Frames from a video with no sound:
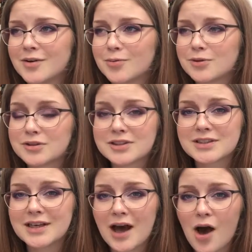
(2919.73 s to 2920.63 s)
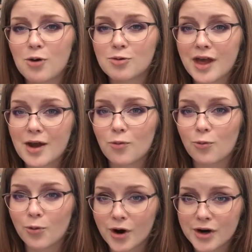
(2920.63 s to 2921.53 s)
We'll see how that
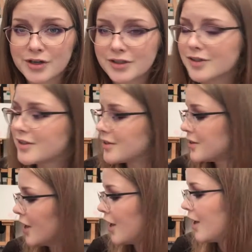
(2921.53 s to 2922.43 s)
works.